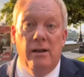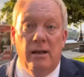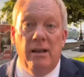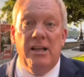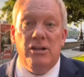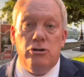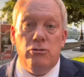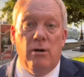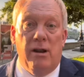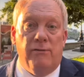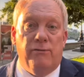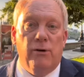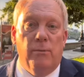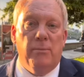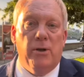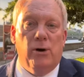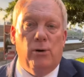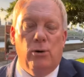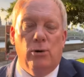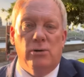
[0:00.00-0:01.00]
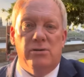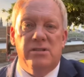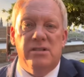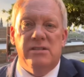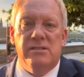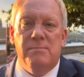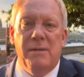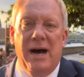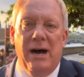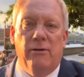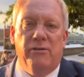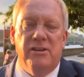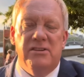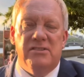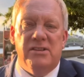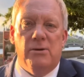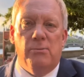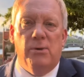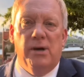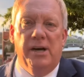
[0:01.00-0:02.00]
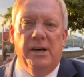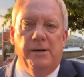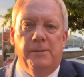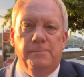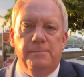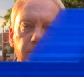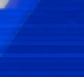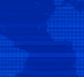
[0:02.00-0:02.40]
literally from the horse's mouth, as it were.